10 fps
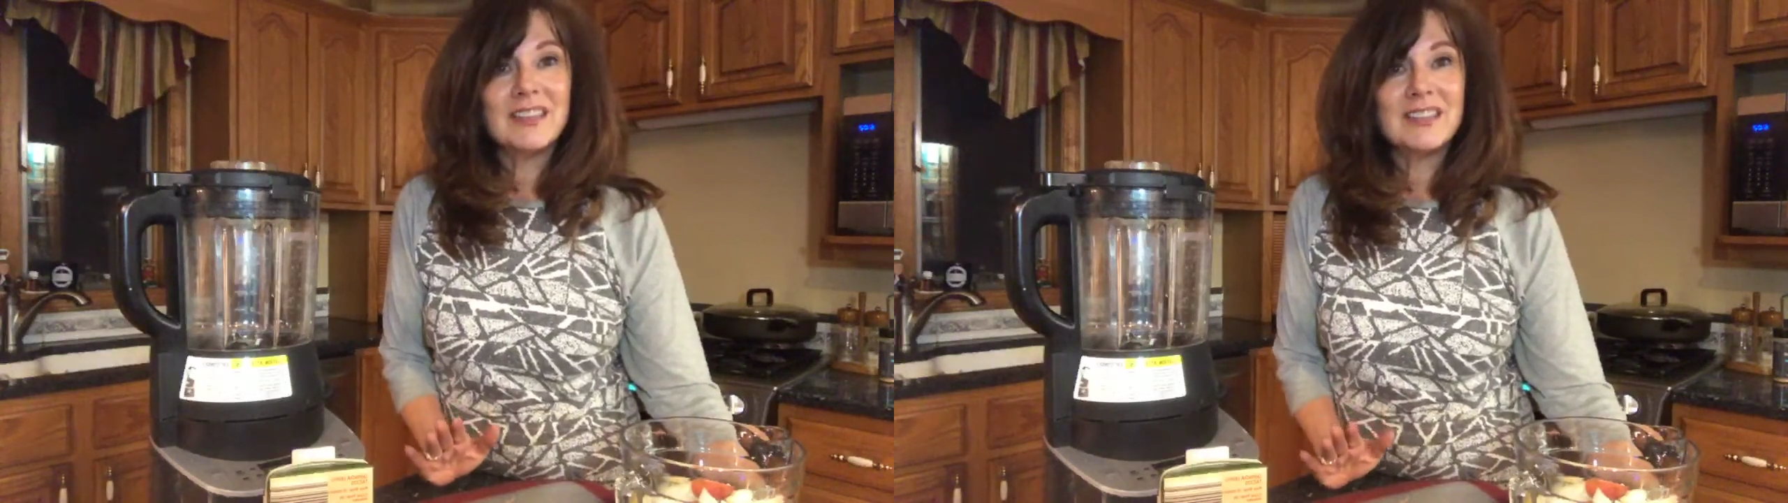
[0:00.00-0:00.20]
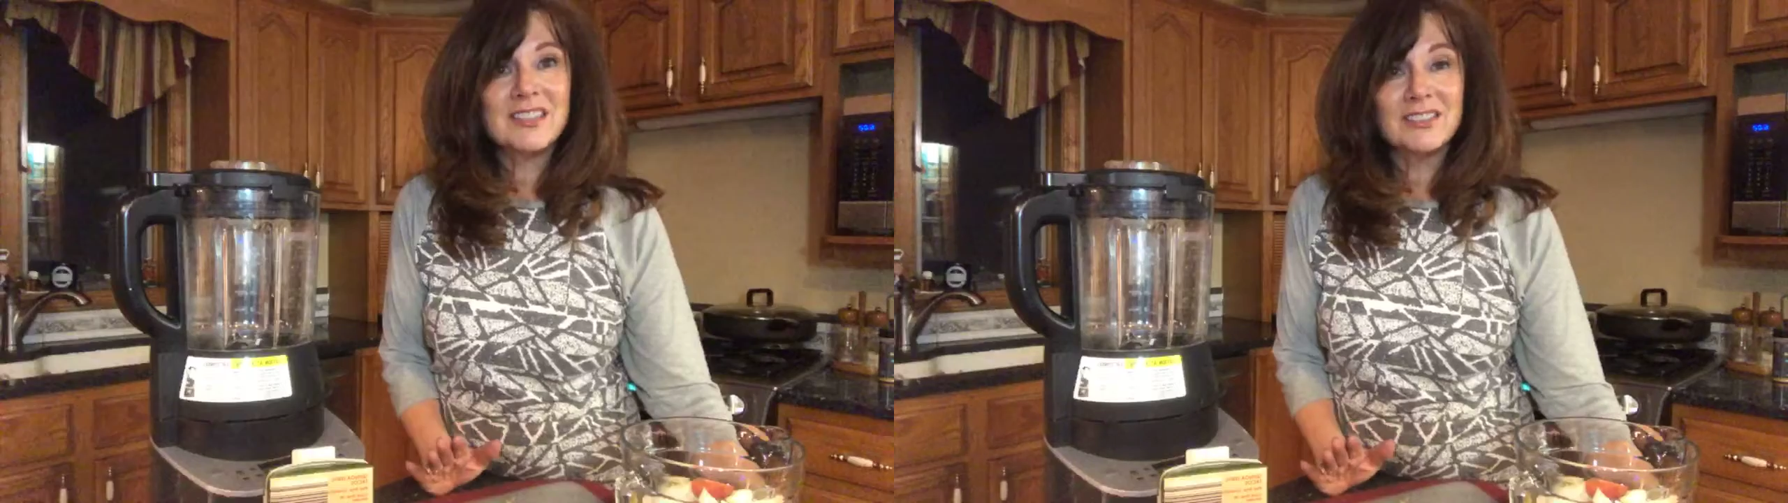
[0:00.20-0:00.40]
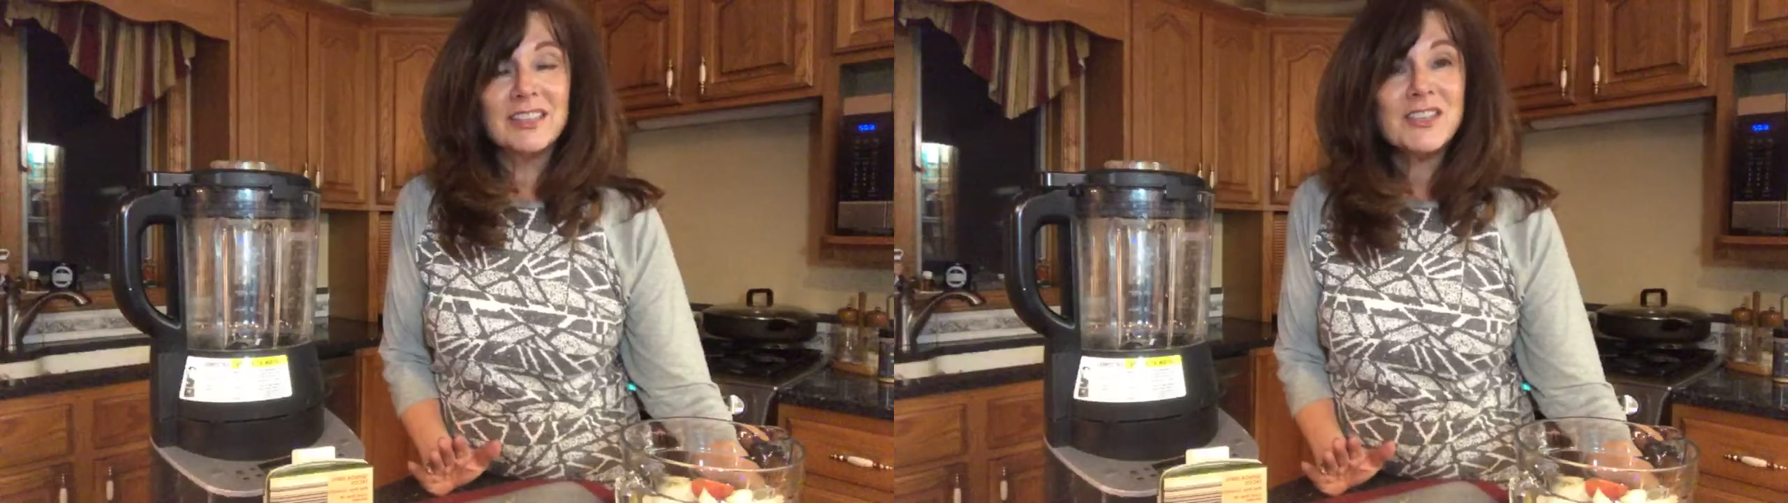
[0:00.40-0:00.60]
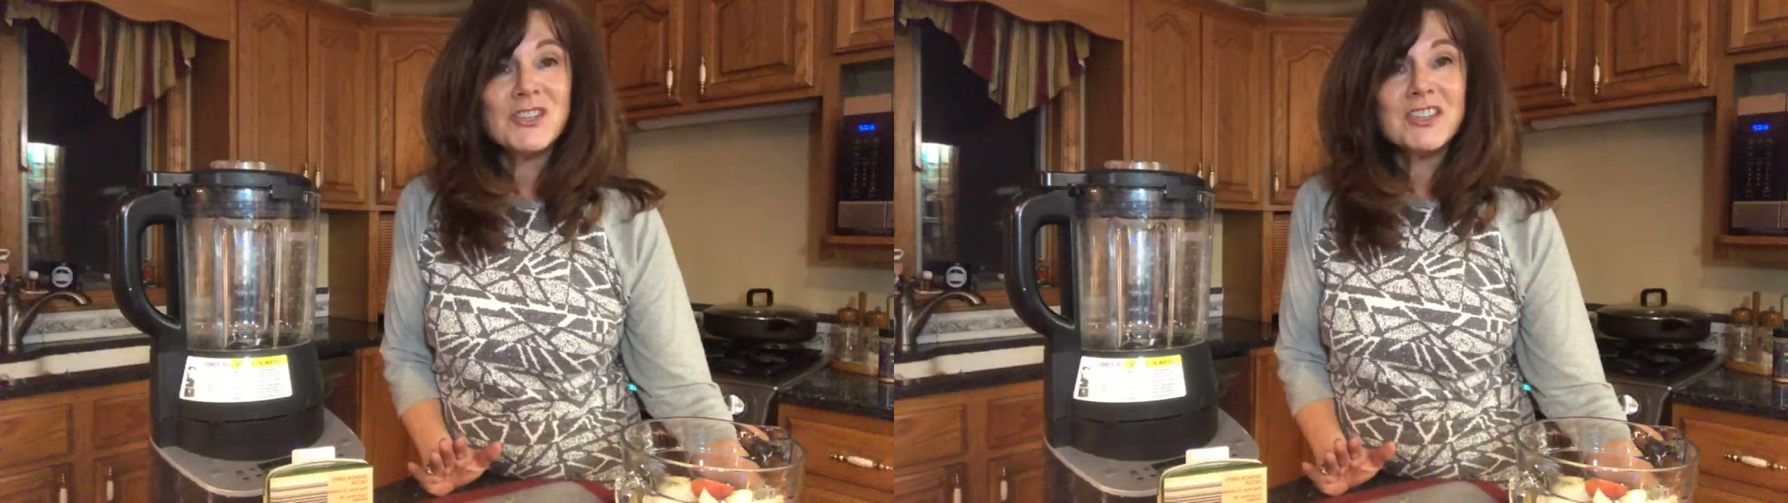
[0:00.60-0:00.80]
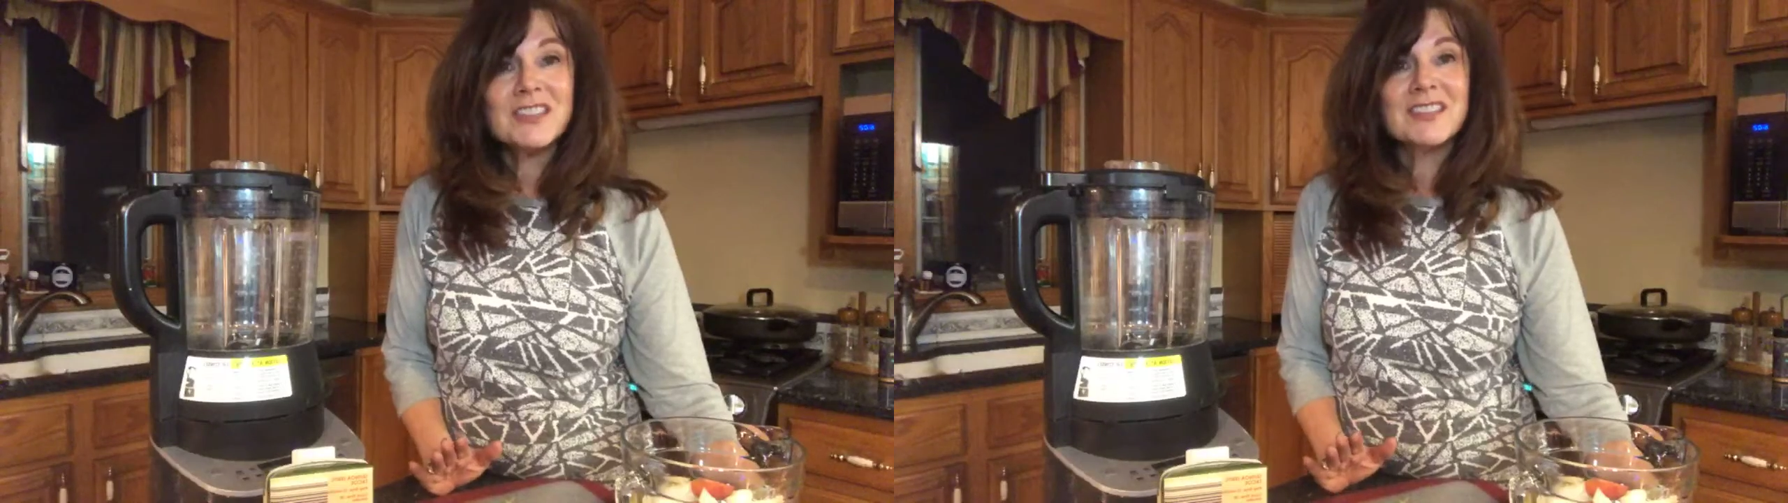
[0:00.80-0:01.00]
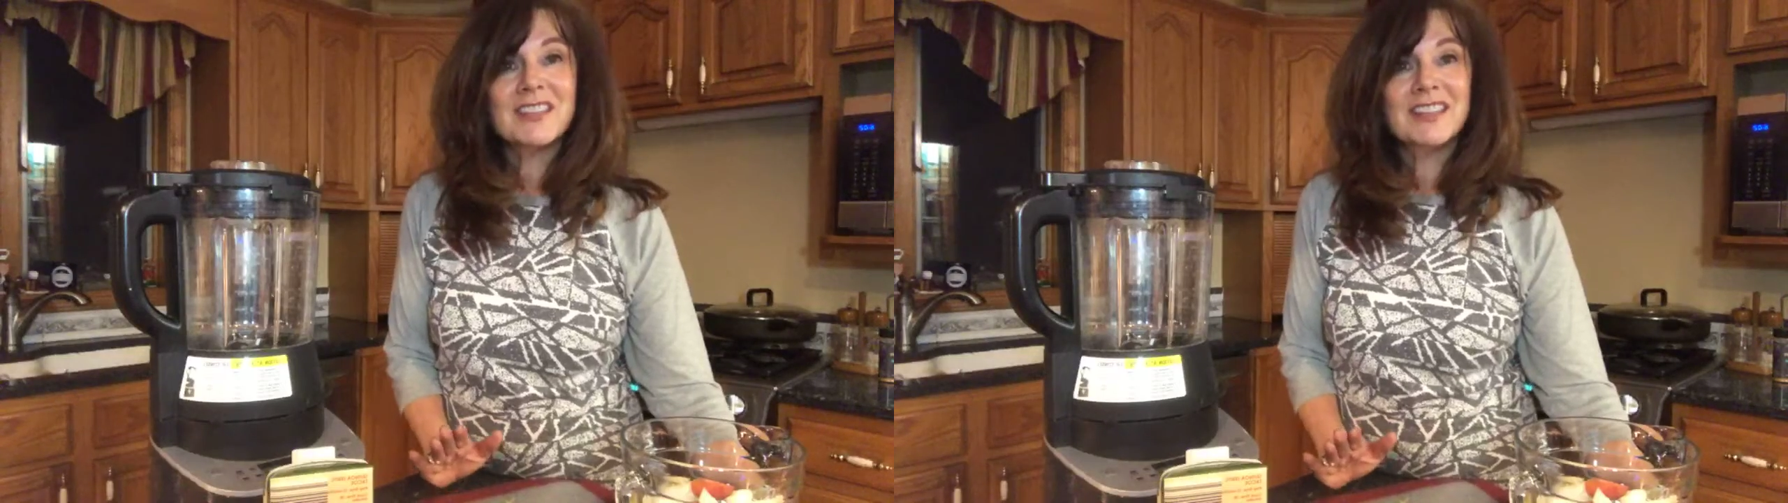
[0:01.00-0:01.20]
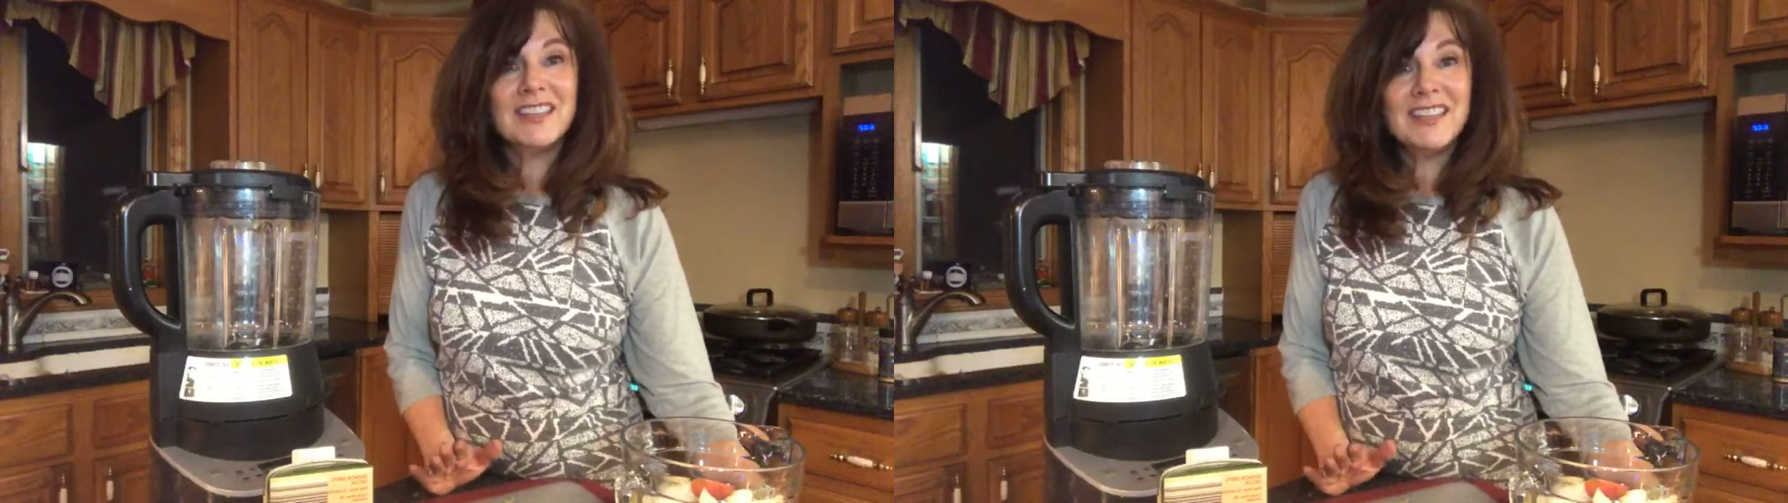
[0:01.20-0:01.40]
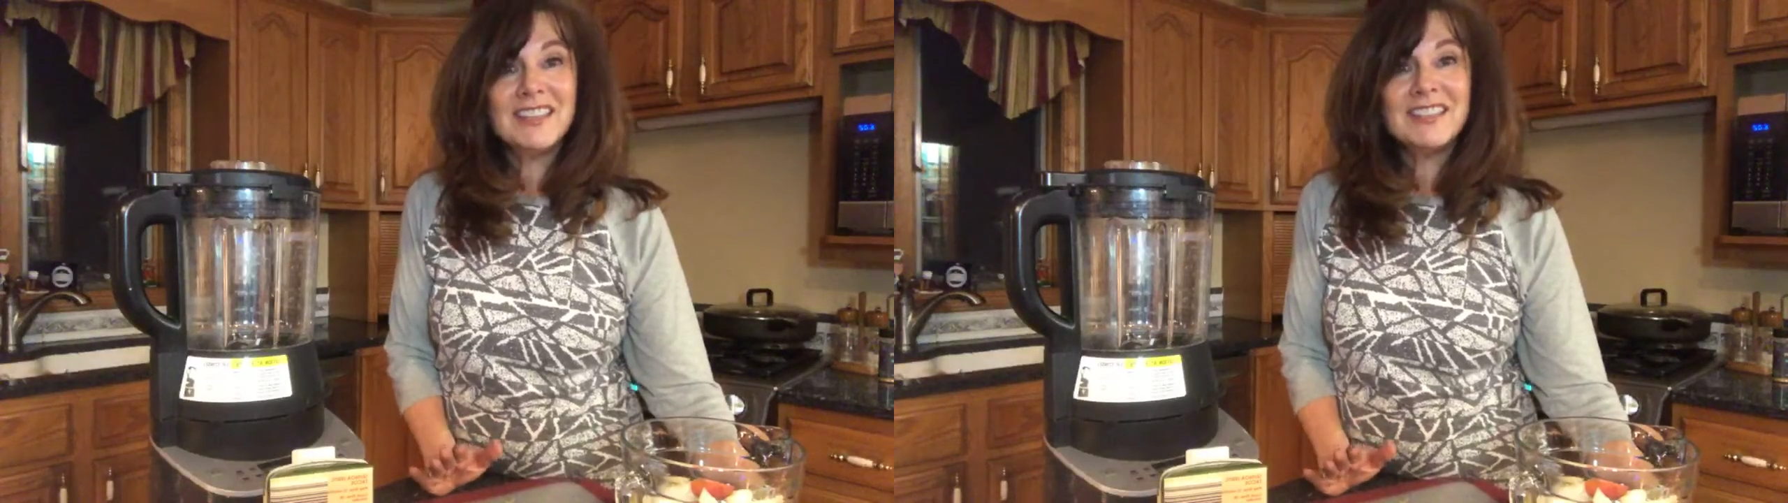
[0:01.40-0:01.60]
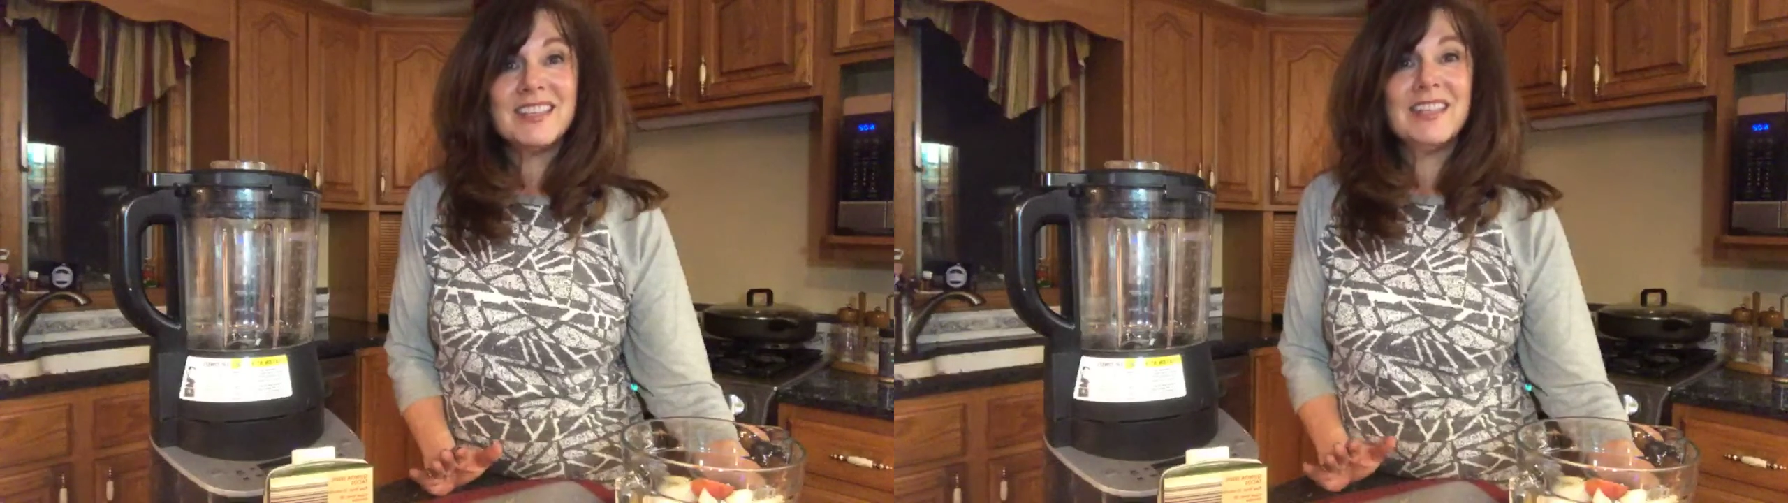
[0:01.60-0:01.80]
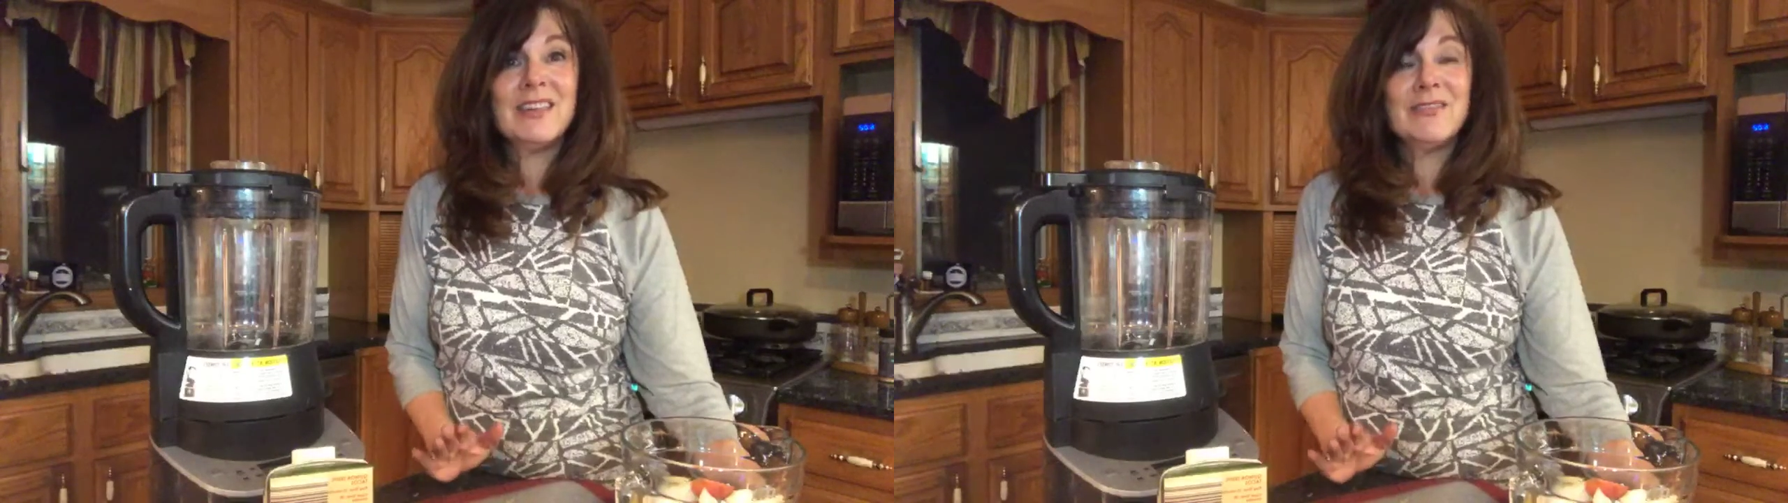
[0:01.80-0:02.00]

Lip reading: delicious, easy,